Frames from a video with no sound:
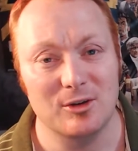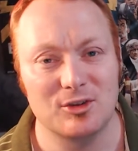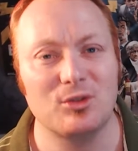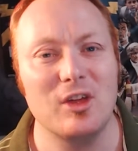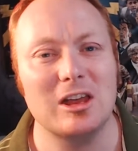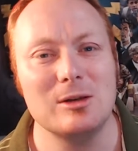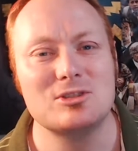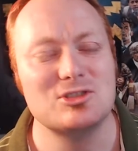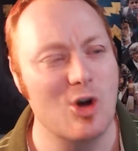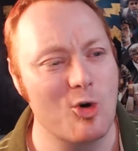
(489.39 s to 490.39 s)
So thank you
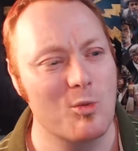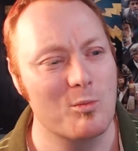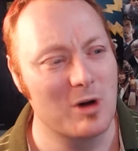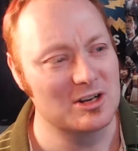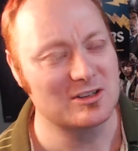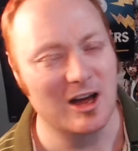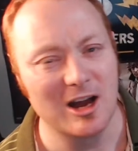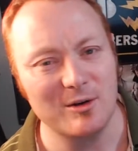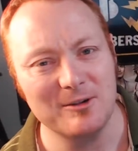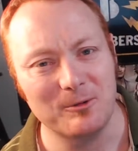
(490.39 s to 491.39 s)
so much,
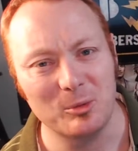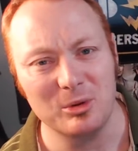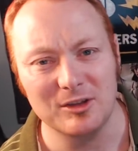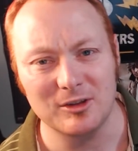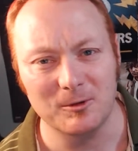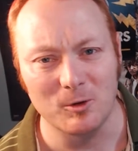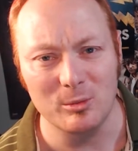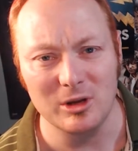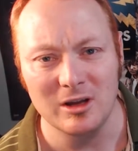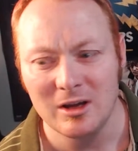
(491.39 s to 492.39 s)
Diary, for being there for
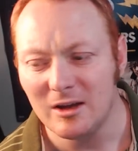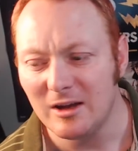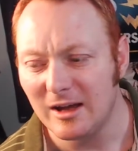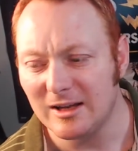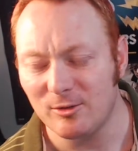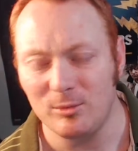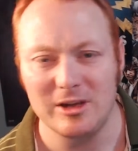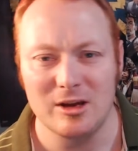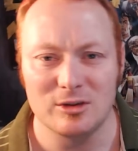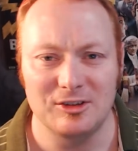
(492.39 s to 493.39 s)
me and giving me an
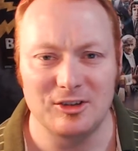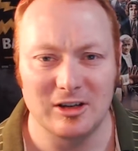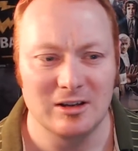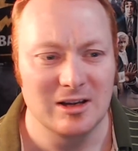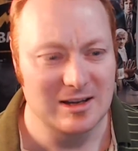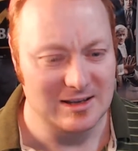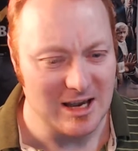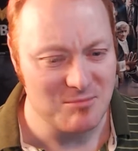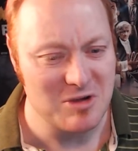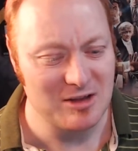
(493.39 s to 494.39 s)
outlet to
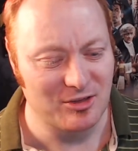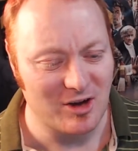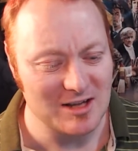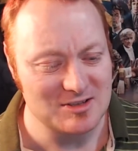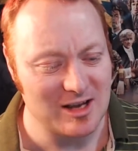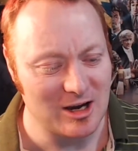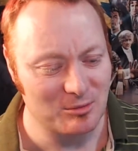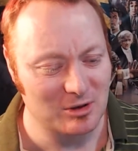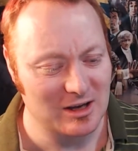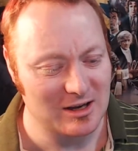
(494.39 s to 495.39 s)
get my thoughts down,
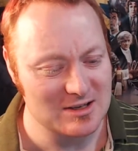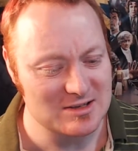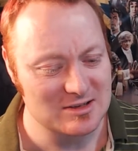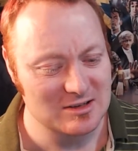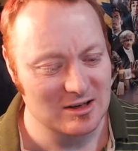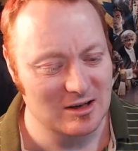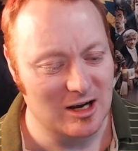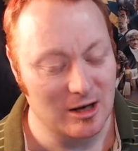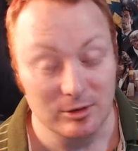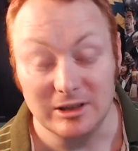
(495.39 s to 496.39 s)
because
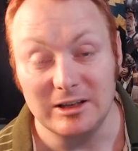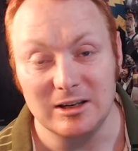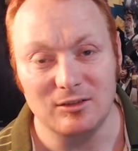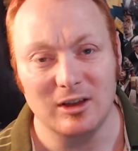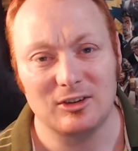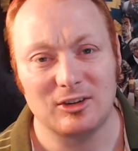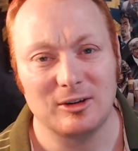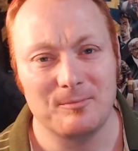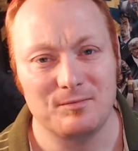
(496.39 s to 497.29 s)
I really needed this.